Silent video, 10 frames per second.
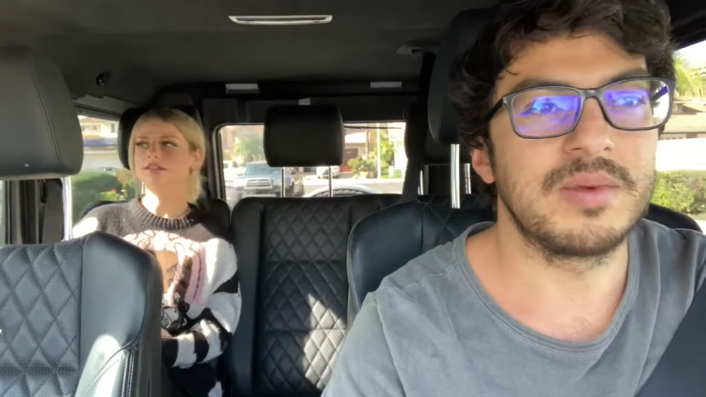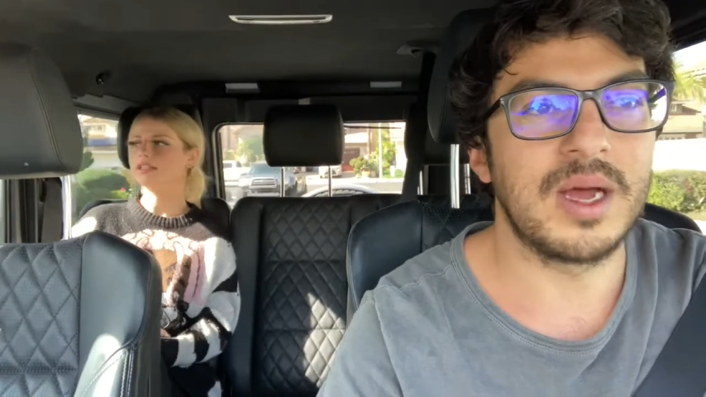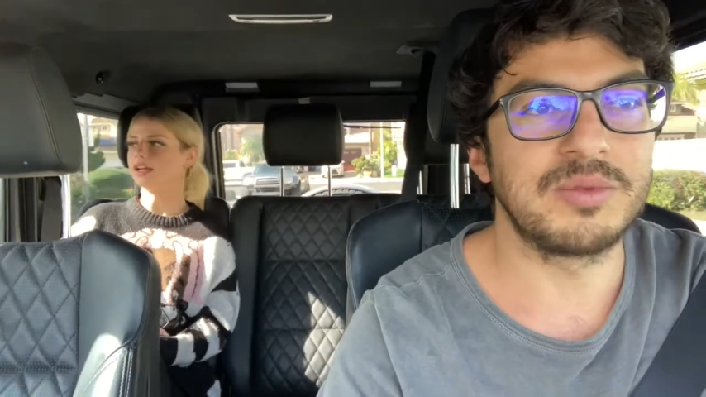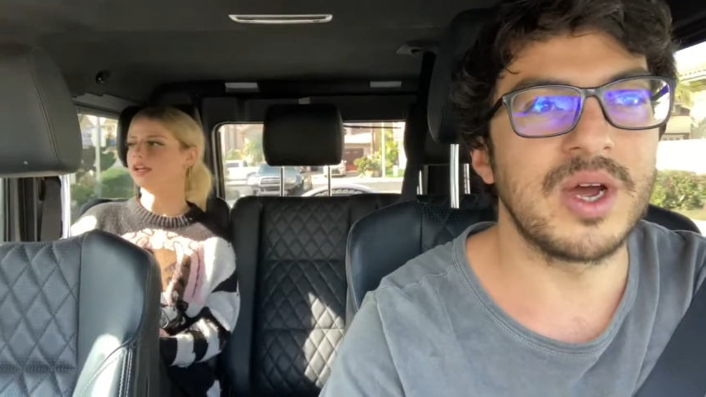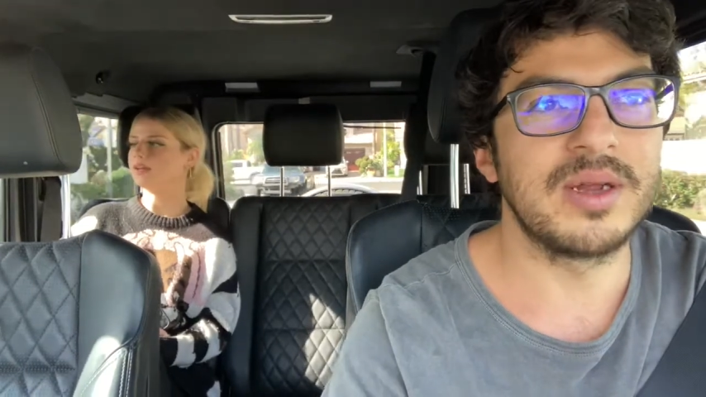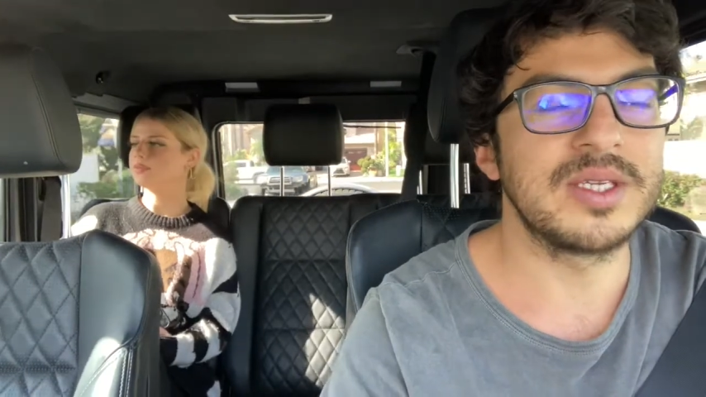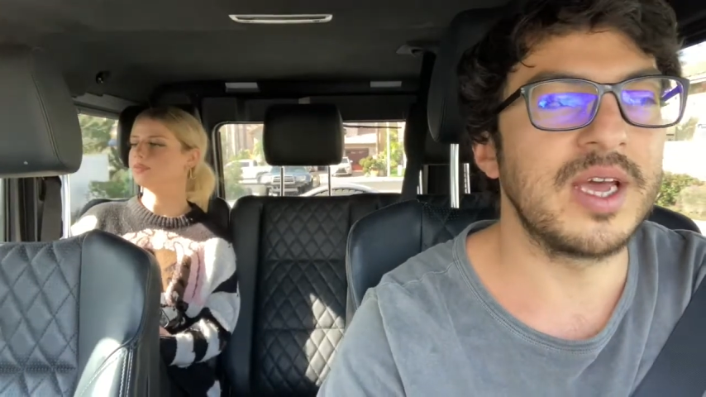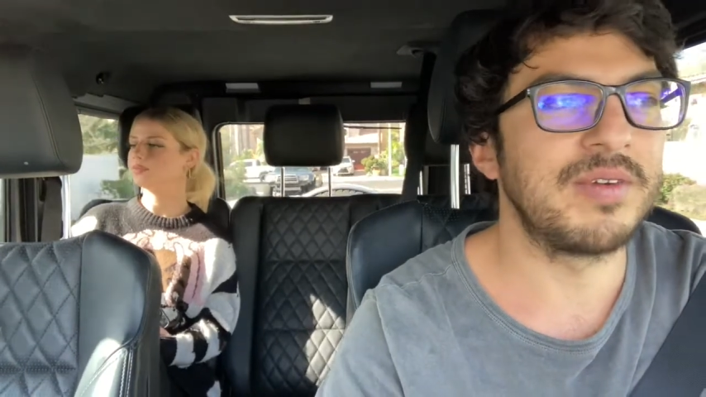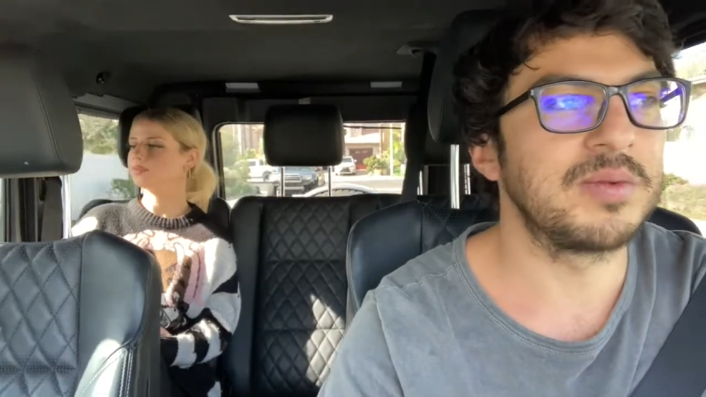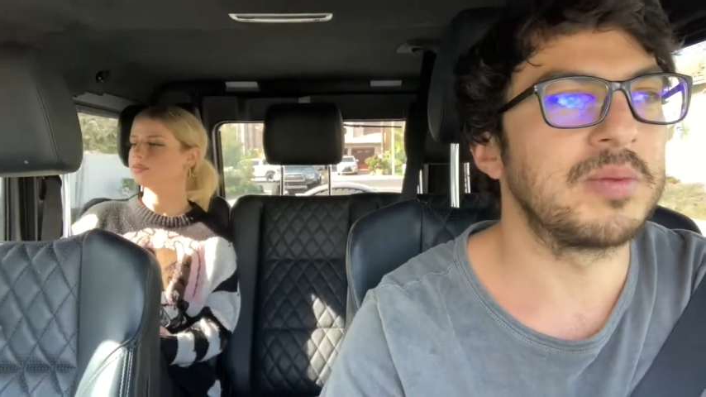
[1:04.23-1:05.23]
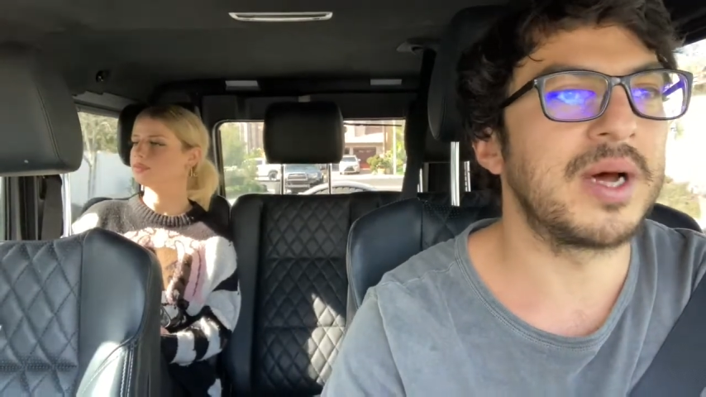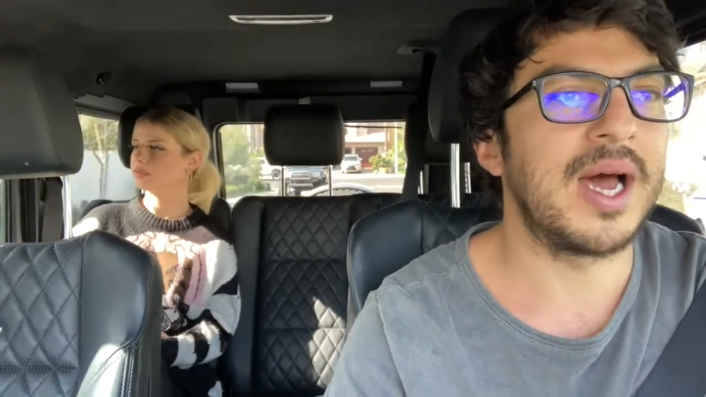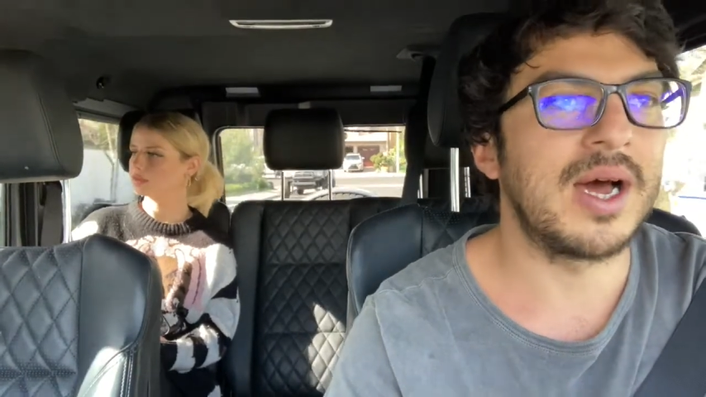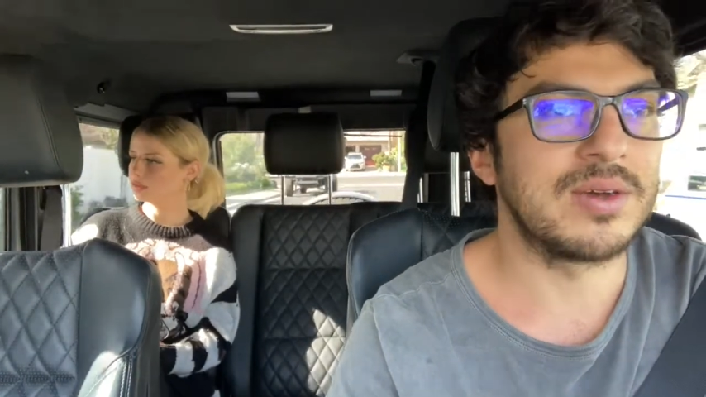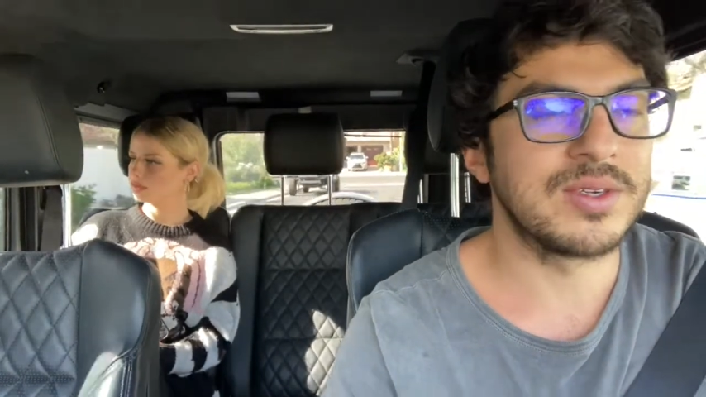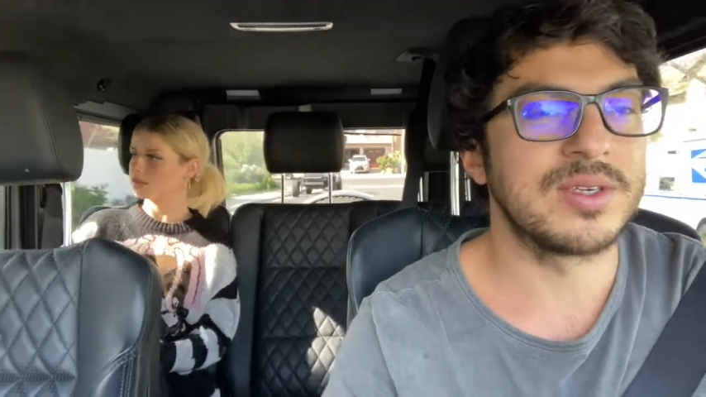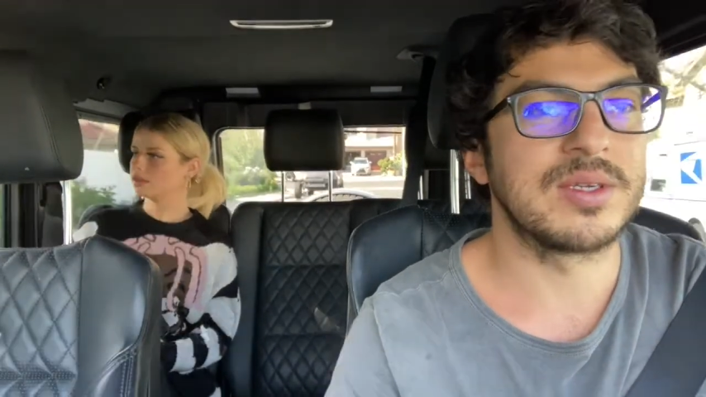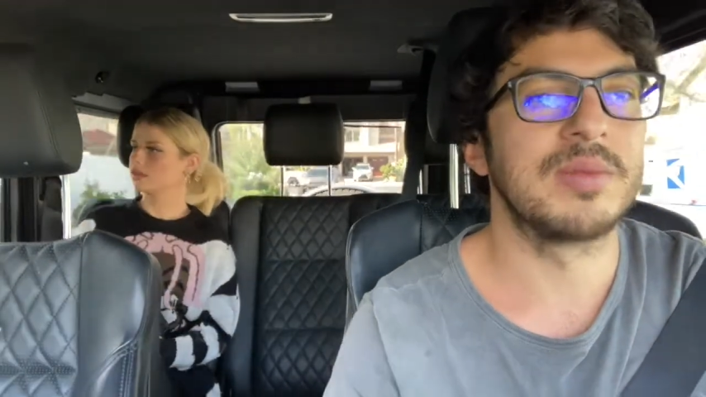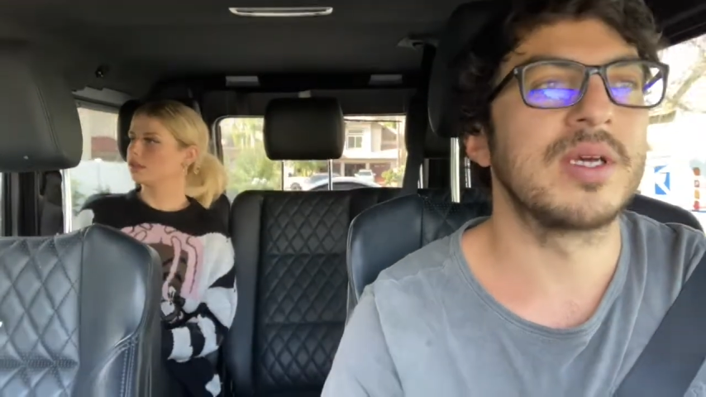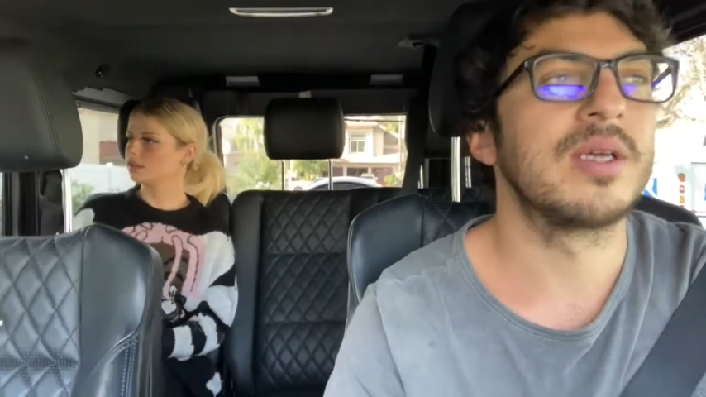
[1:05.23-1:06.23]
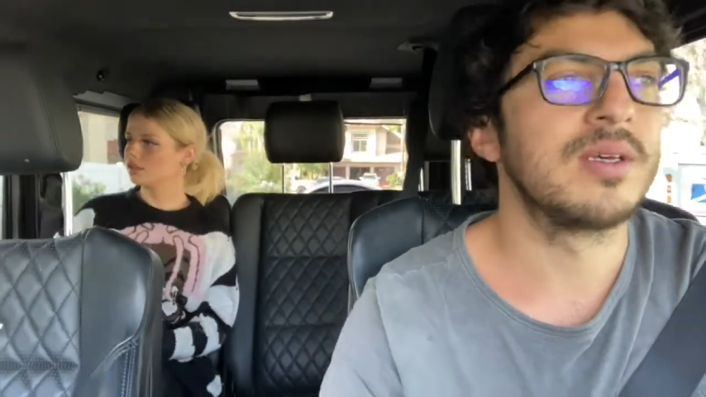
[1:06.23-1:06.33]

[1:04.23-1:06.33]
Speaker 1: I'm yeah. trying to save up to buy a house or something.